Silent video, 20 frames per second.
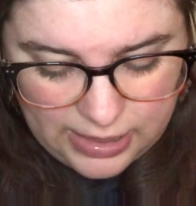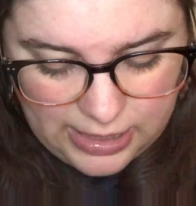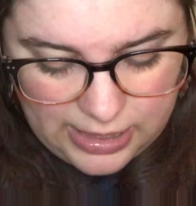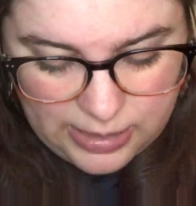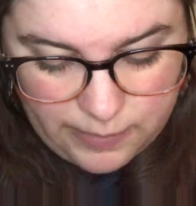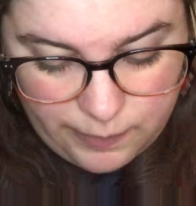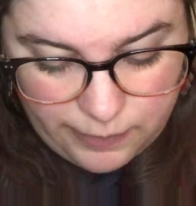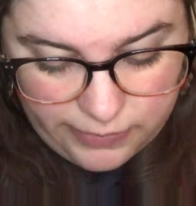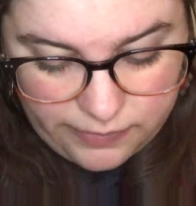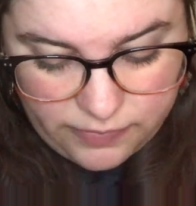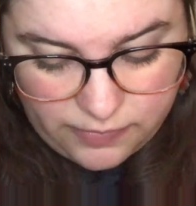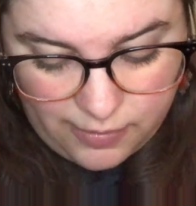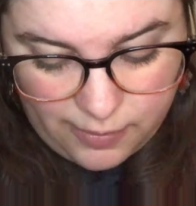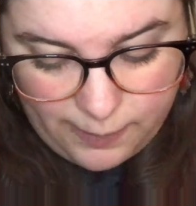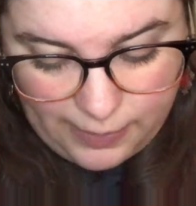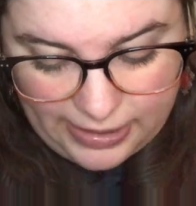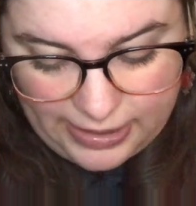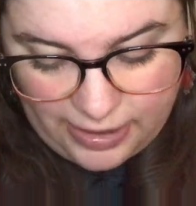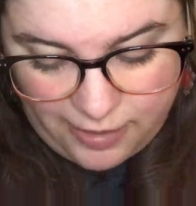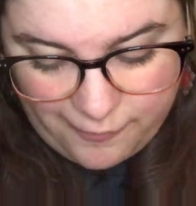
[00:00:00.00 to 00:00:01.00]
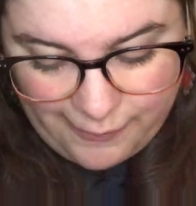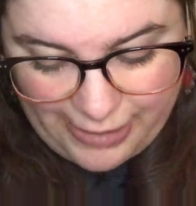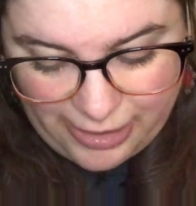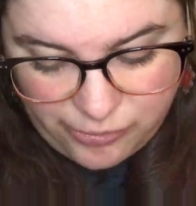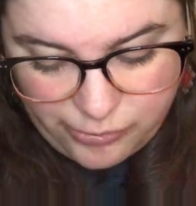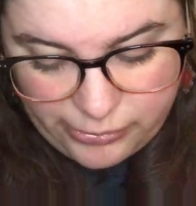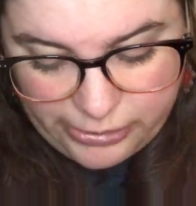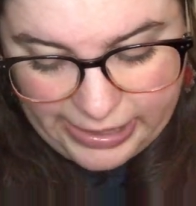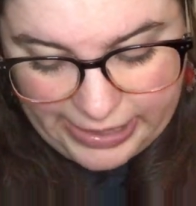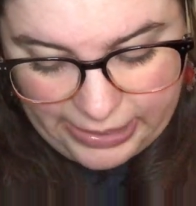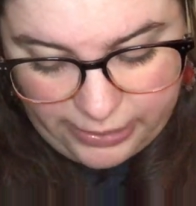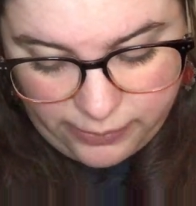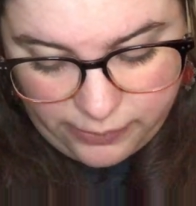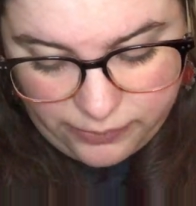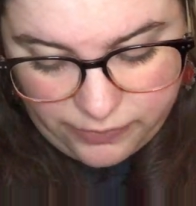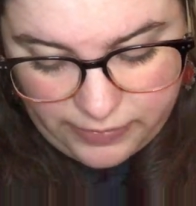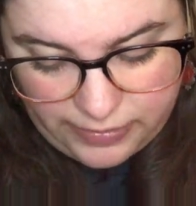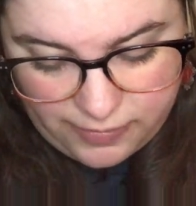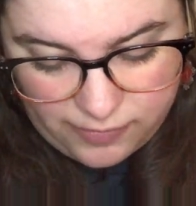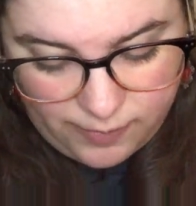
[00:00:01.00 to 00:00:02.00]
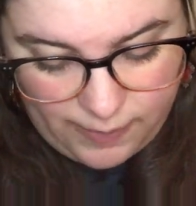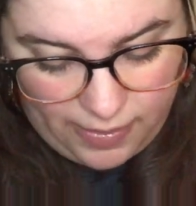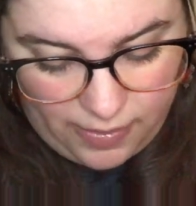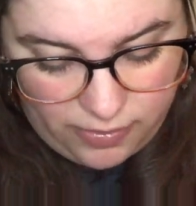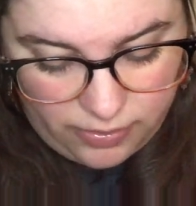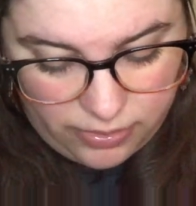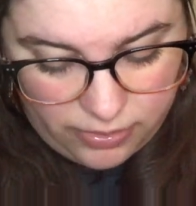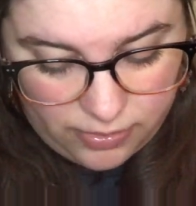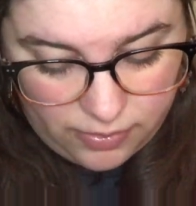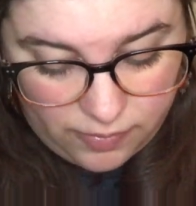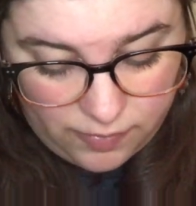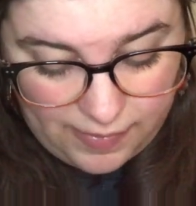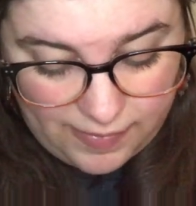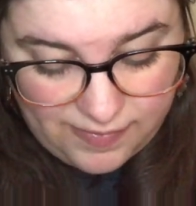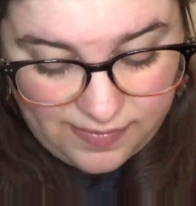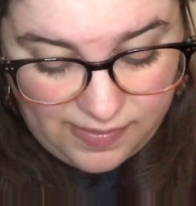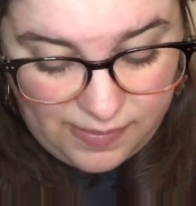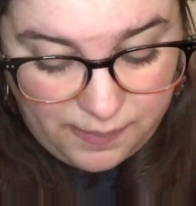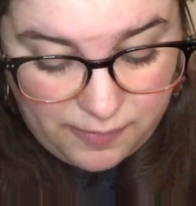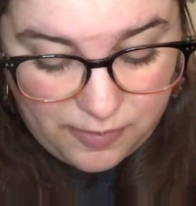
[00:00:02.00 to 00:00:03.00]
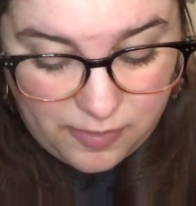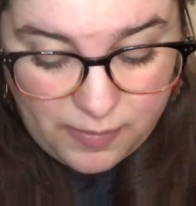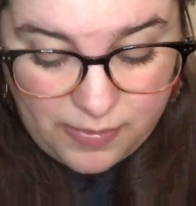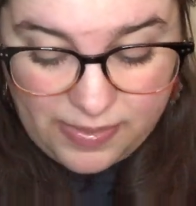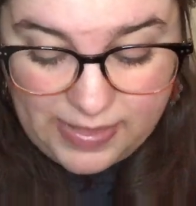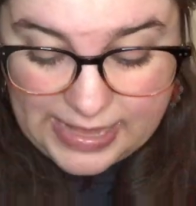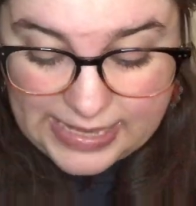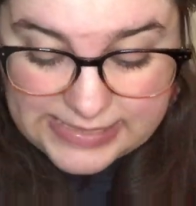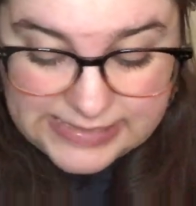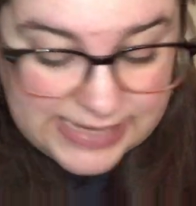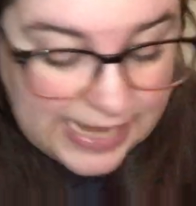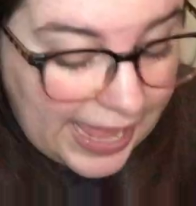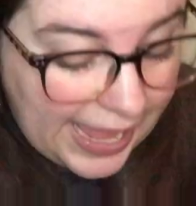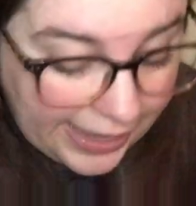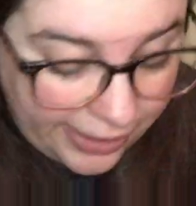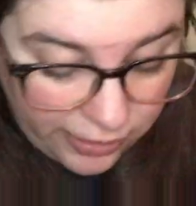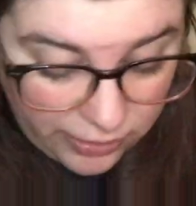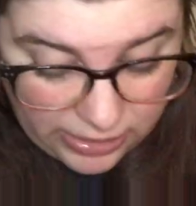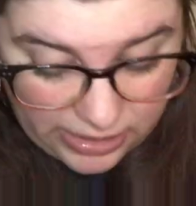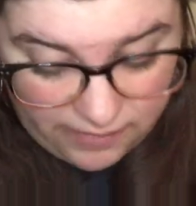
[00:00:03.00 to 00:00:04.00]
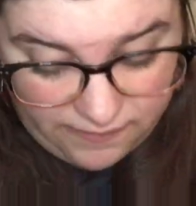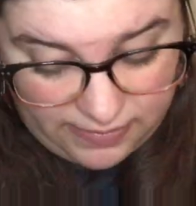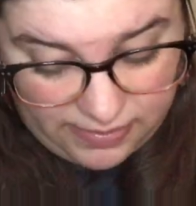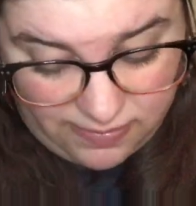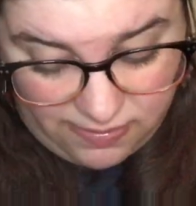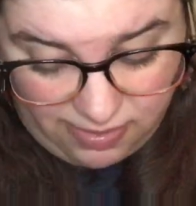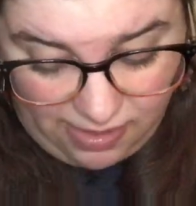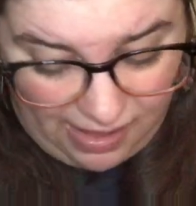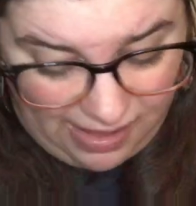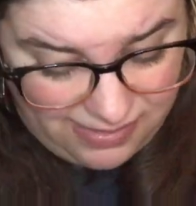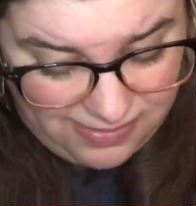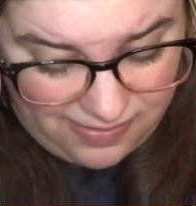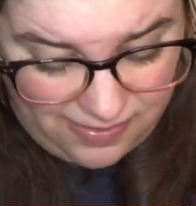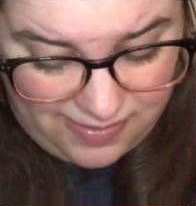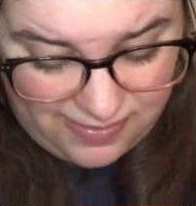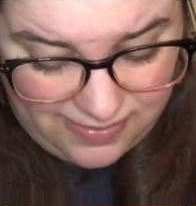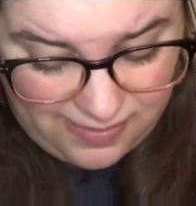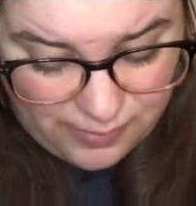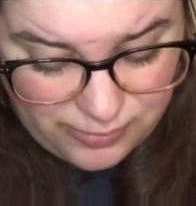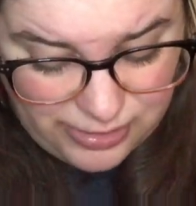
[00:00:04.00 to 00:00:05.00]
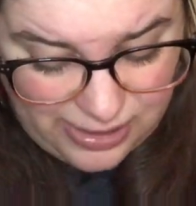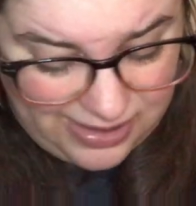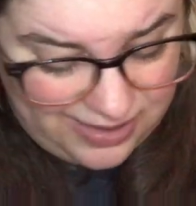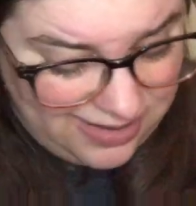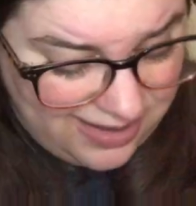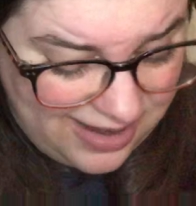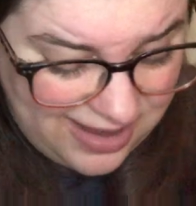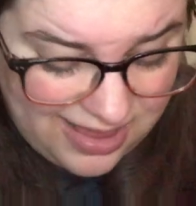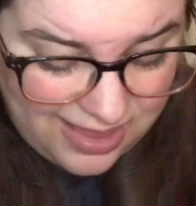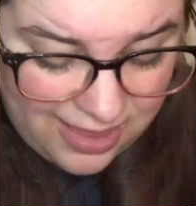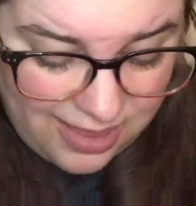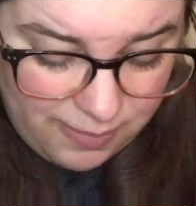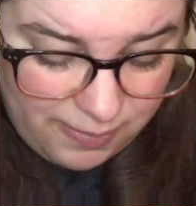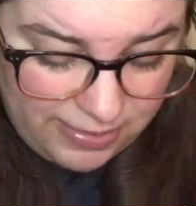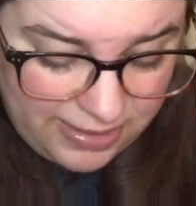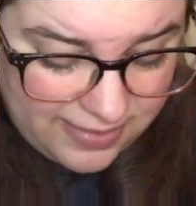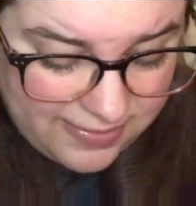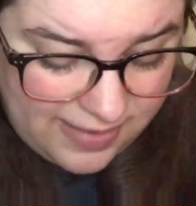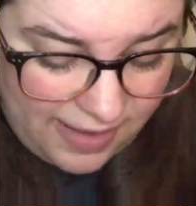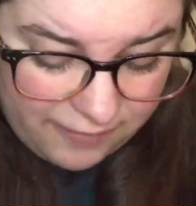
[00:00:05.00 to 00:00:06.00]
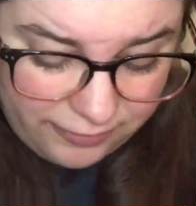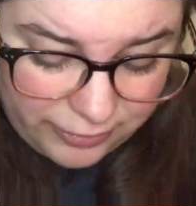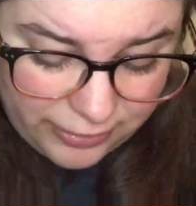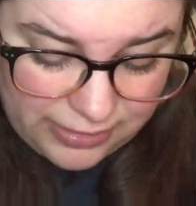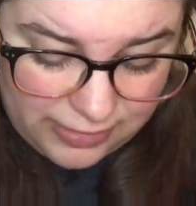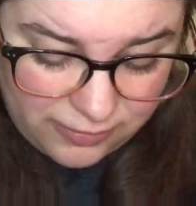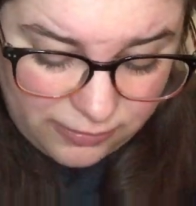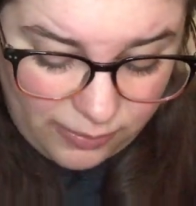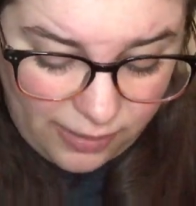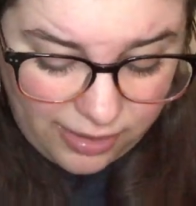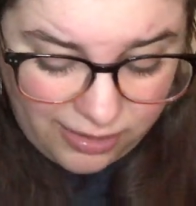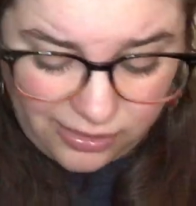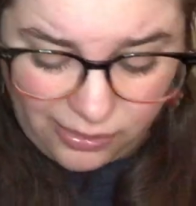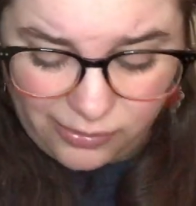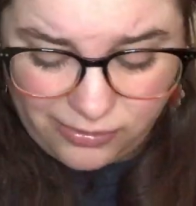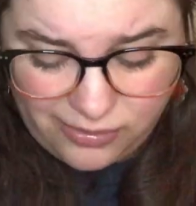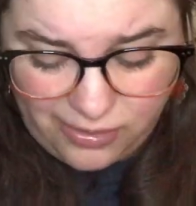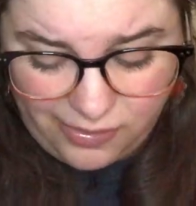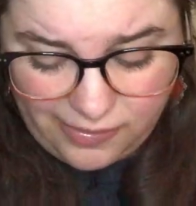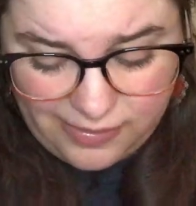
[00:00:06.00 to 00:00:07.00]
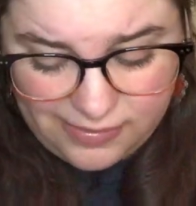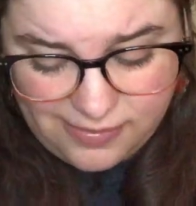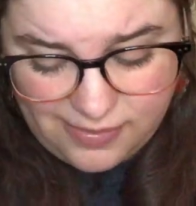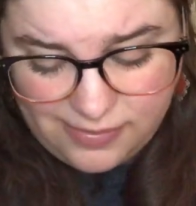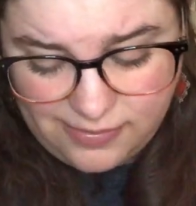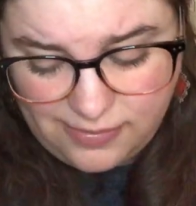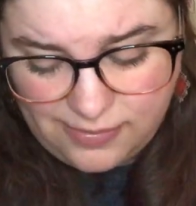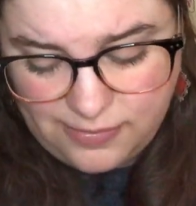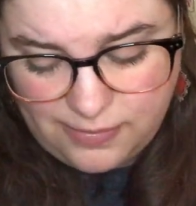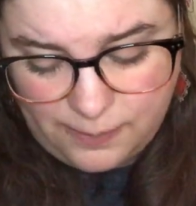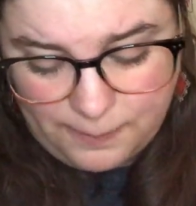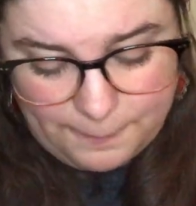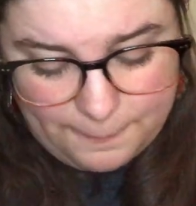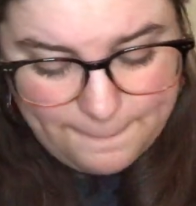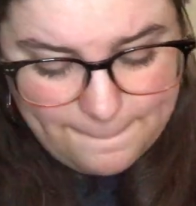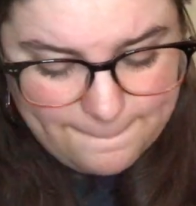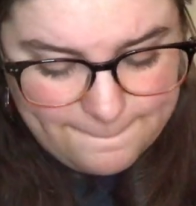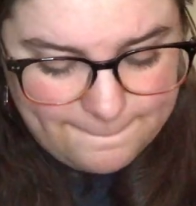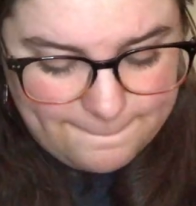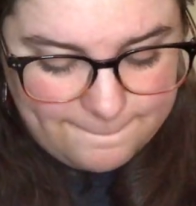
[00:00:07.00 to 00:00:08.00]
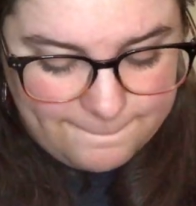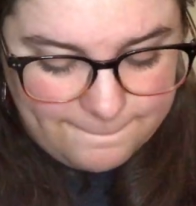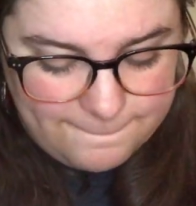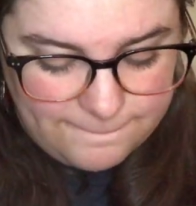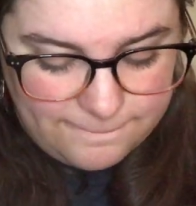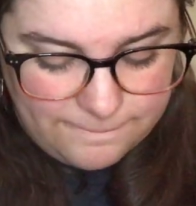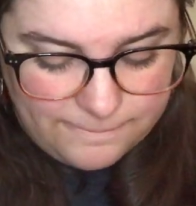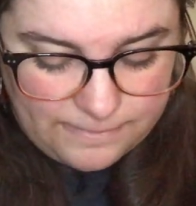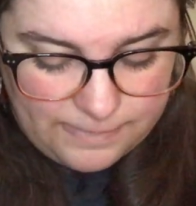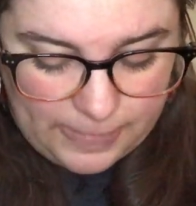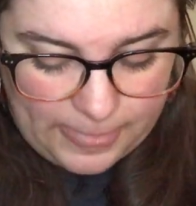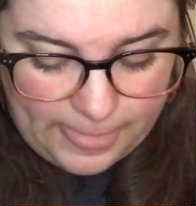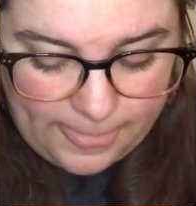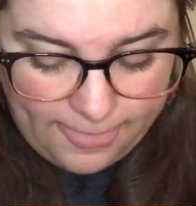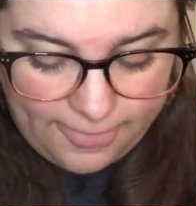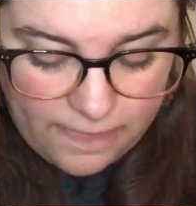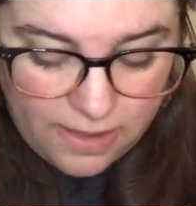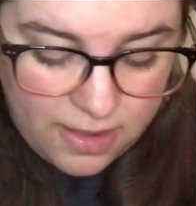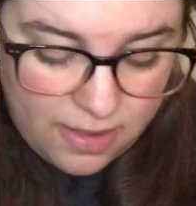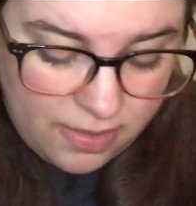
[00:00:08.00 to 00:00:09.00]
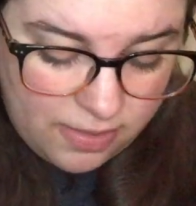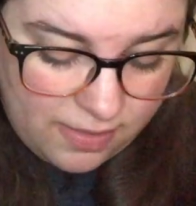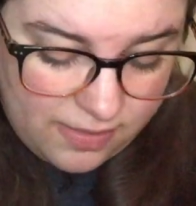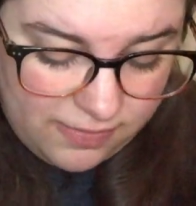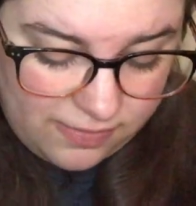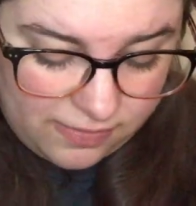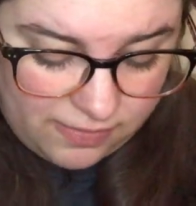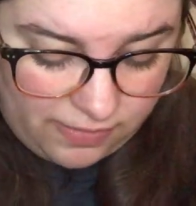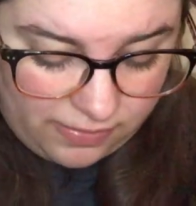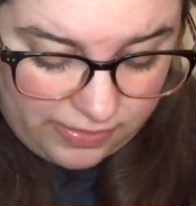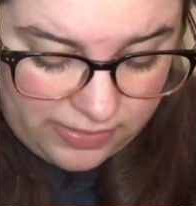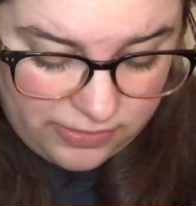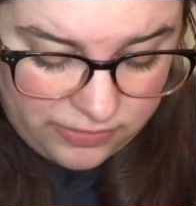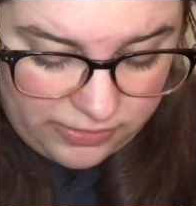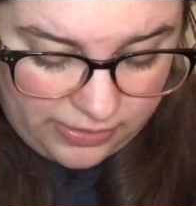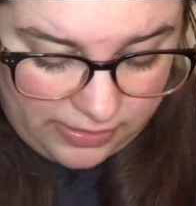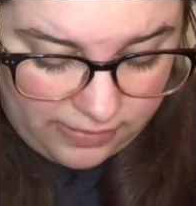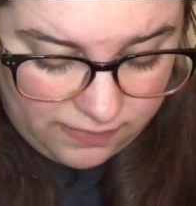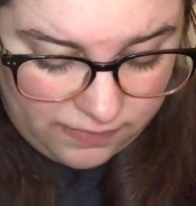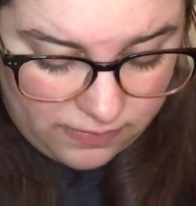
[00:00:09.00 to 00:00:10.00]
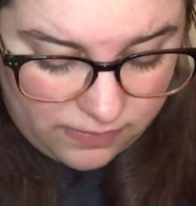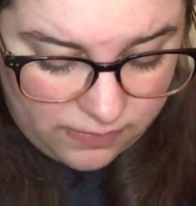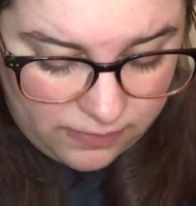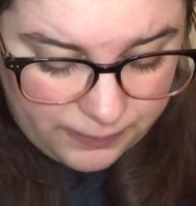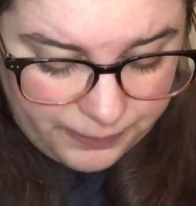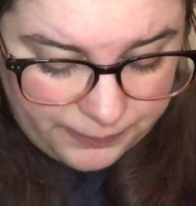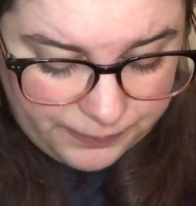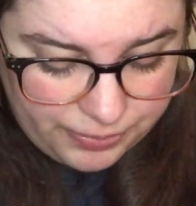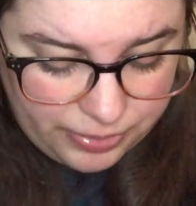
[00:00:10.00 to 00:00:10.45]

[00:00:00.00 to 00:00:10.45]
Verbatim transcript: He puts a bite of mashed potatoes in his mouth. That seems to be the entirety of his thoughts on the subject, because after he swallows, all he says is, mmm, this is delicious.